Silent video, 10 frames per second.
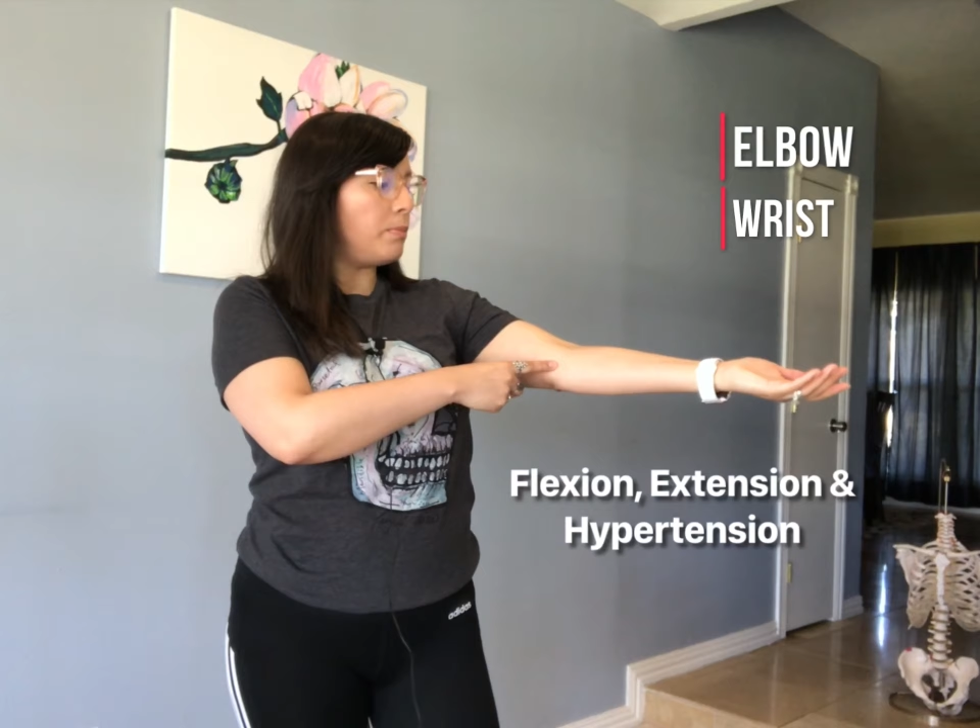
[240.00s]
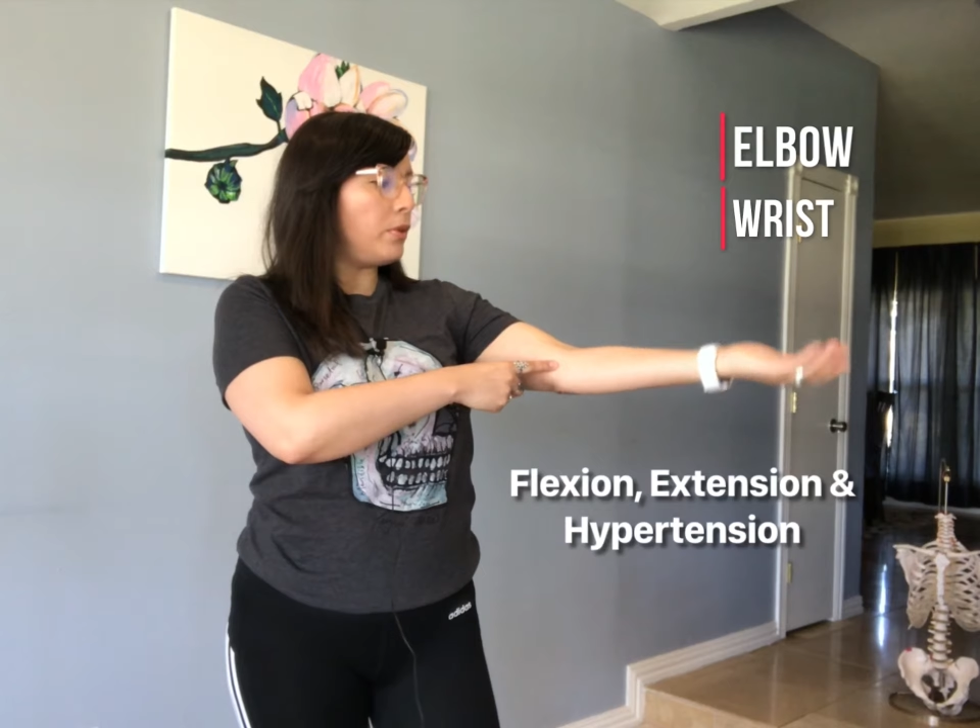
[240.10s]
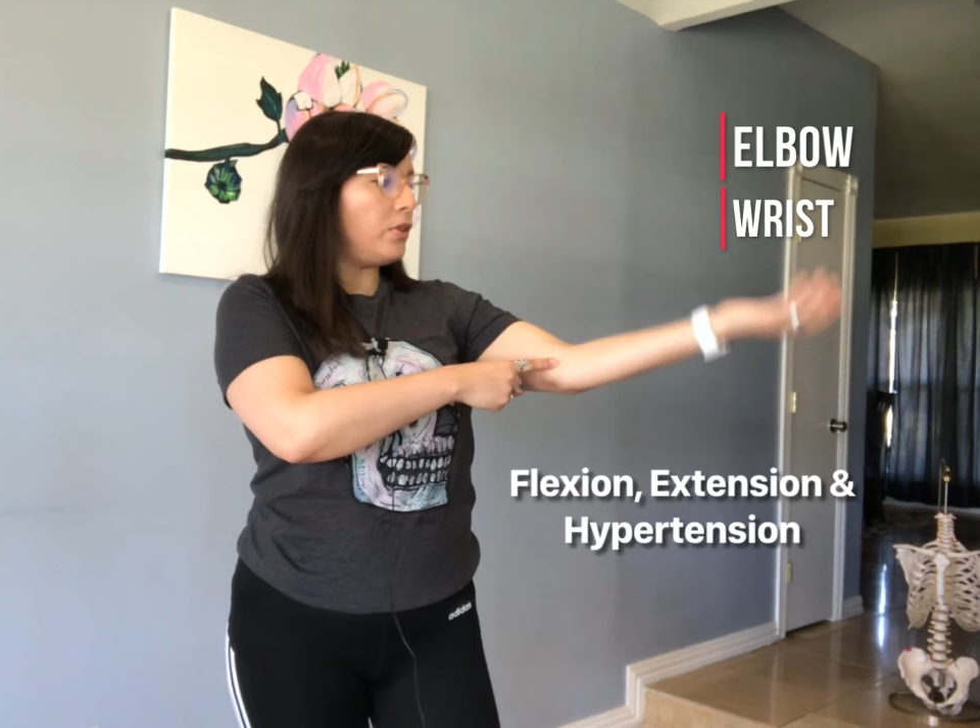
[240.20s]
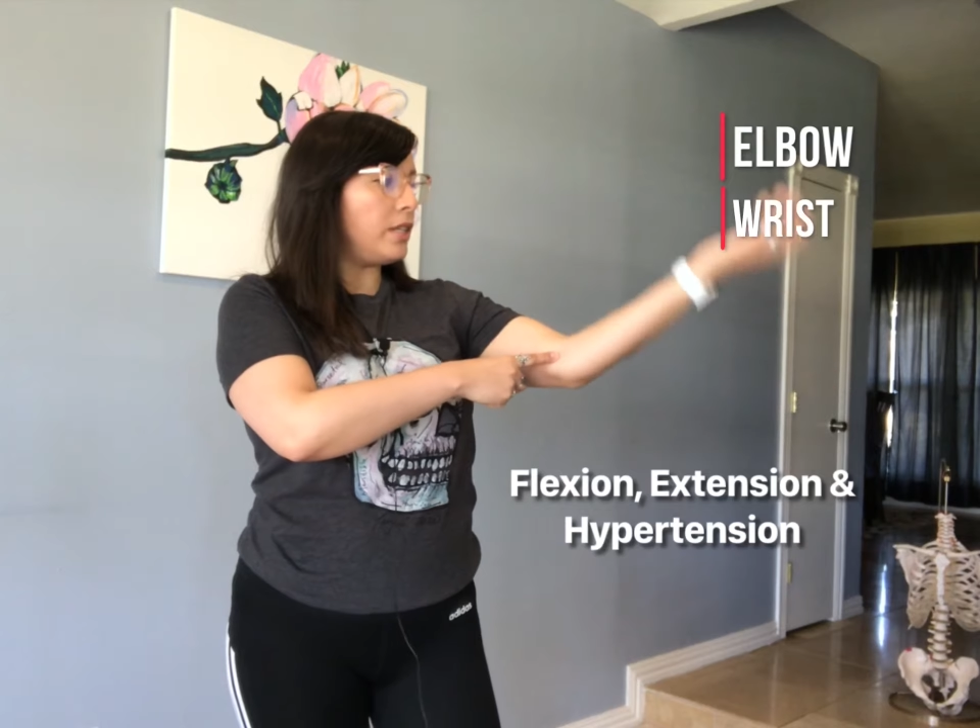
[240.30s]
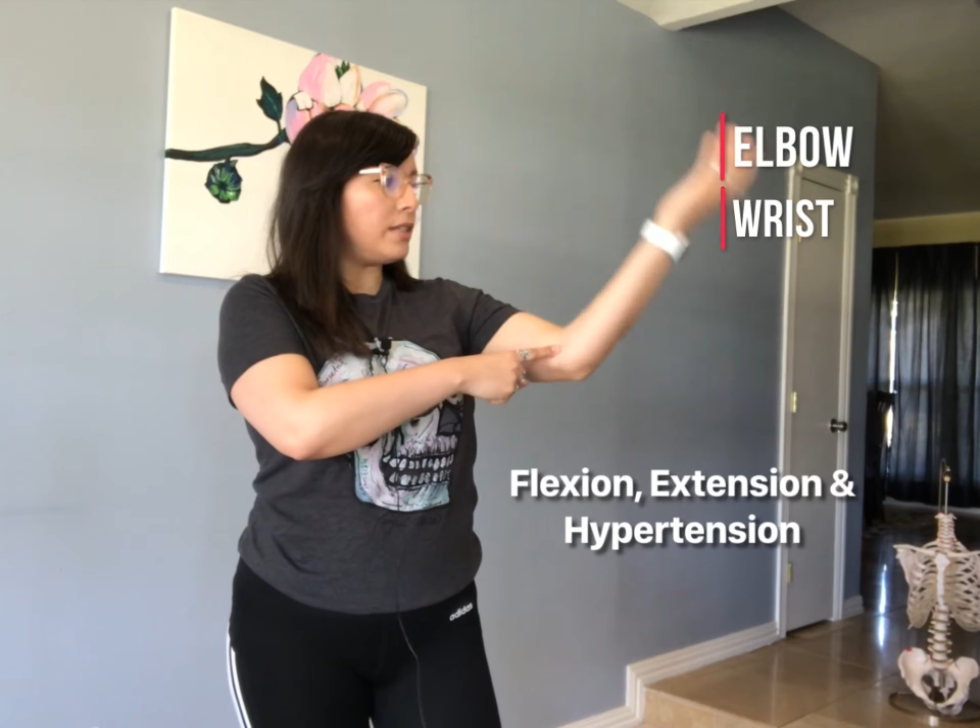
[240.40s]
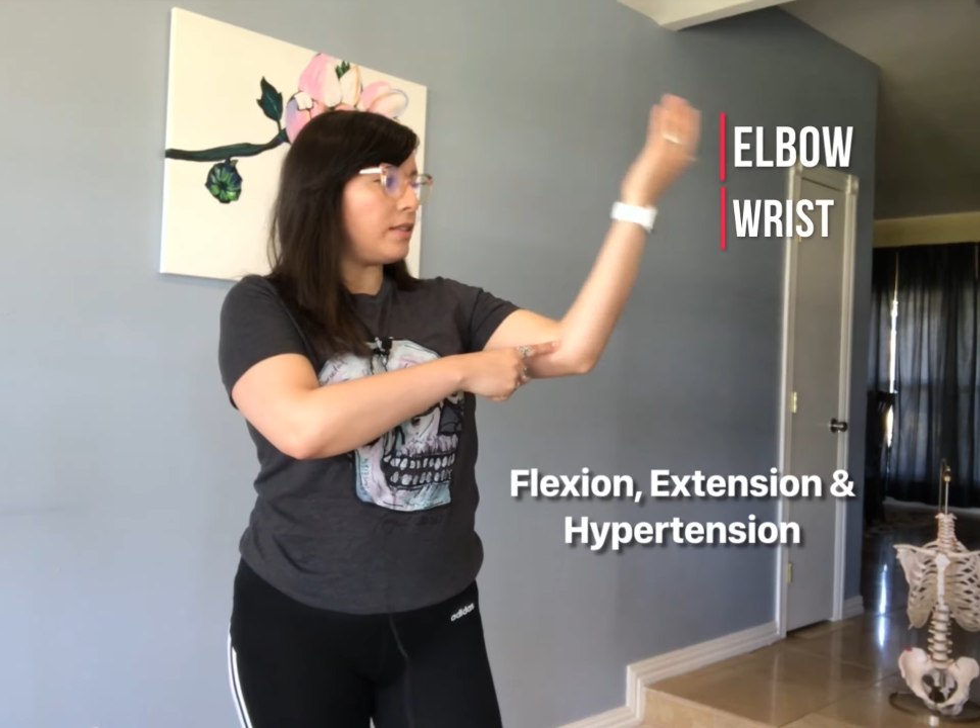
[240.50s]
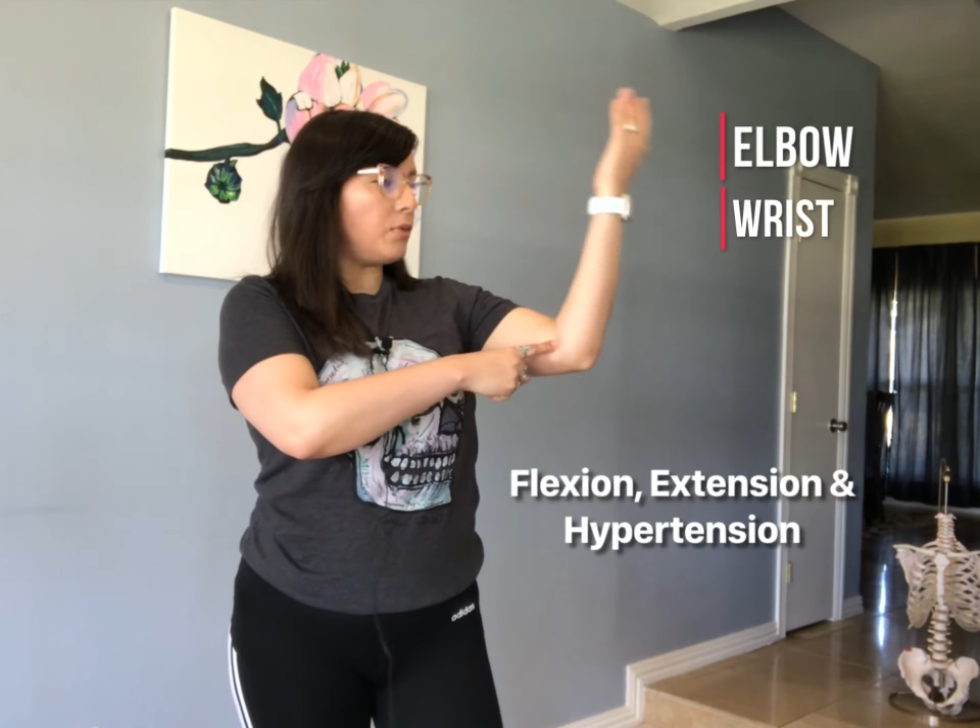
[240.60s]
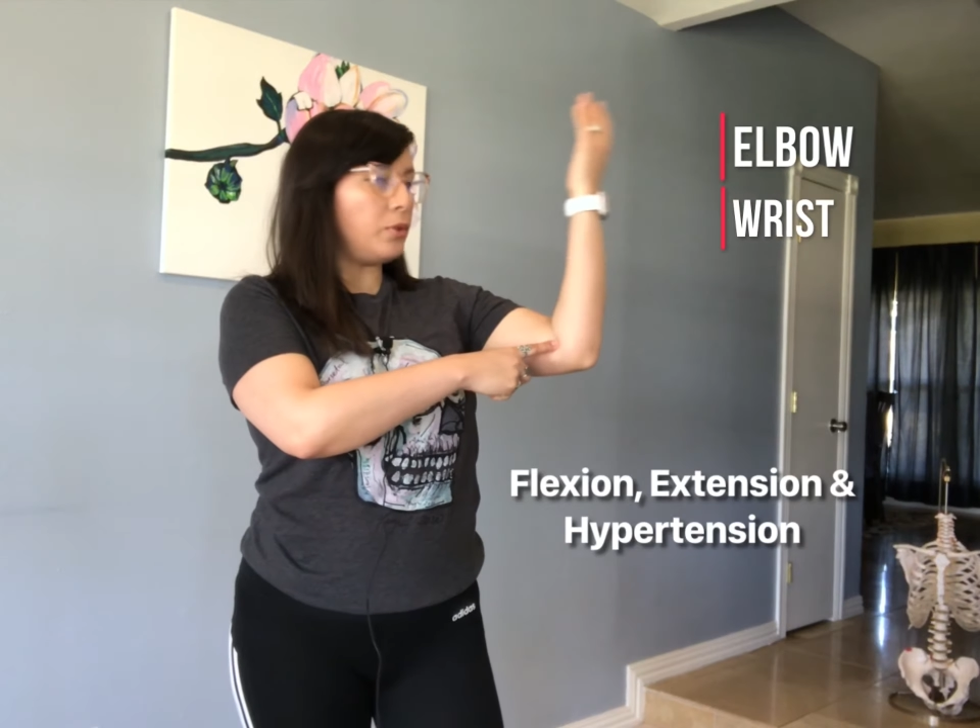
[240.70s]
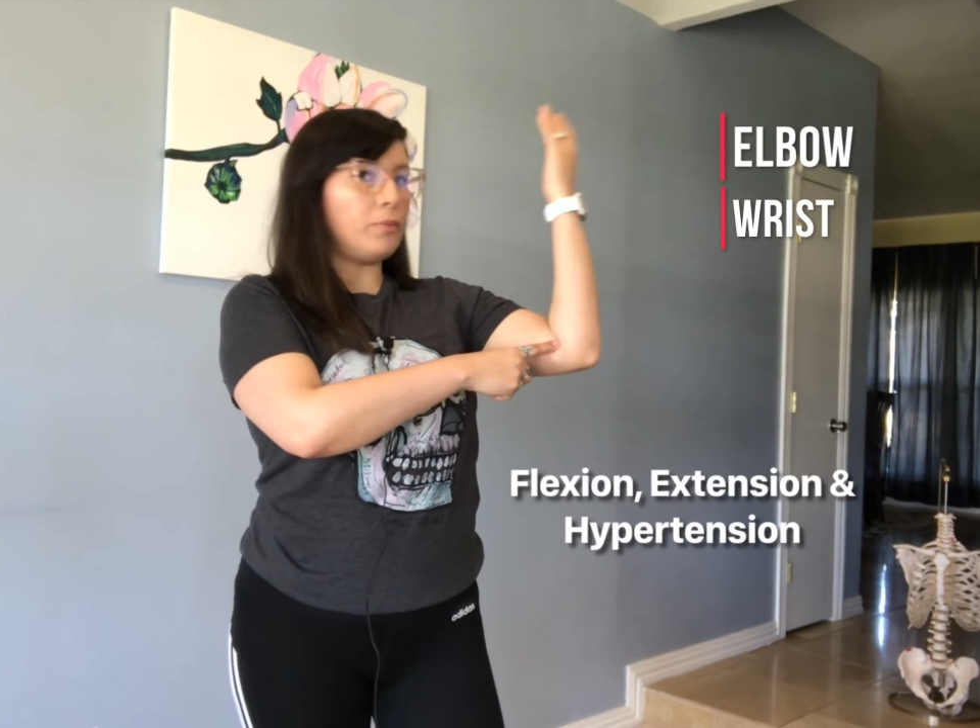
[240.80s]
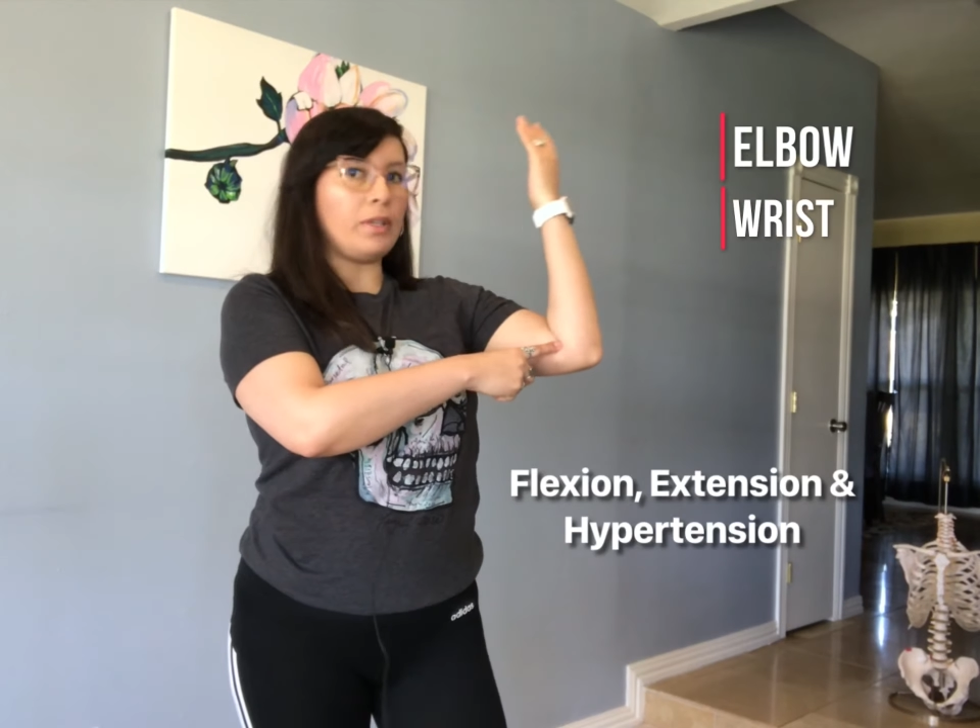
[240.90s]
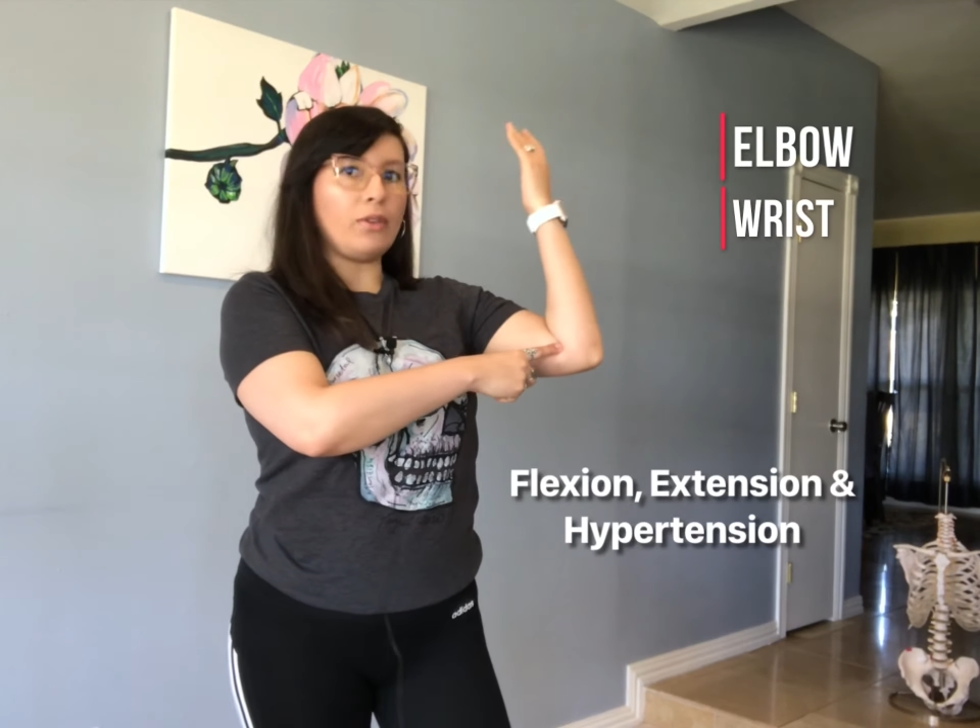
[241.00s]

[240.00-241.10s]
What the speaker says: This would be